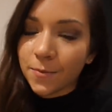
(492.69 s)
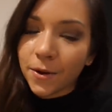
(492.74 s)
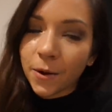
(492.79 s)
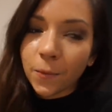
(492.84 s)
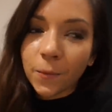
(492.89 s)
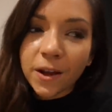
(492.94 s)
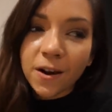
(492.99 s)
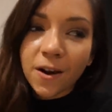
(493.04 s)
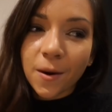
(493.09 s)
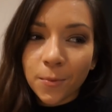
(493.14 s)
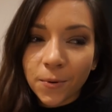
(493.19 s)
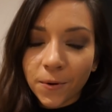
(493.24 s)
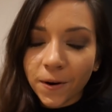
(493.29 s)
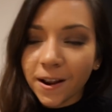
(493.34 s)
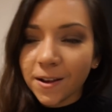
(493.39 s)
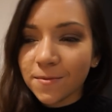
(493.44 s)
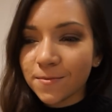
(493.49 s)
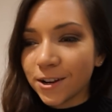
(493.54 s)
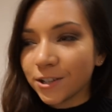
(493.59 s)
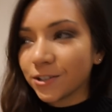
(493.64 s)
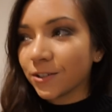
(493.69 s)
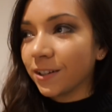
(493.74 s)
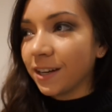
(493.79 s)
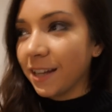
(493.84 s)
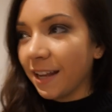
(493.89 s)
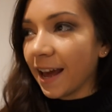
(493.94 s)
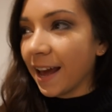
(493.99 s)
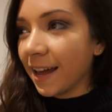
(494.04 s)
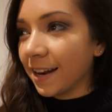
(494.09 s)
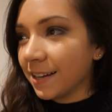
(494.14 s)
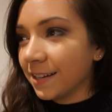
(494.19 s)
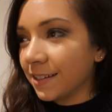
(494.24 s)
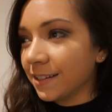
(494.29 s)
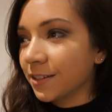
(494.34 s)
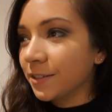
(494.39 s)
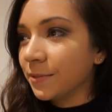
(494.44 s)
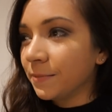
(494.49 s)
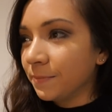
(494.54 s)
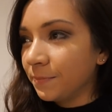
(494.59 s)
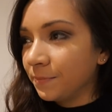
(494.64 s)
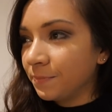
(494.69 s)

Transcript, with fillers: But we are pretty much on the end,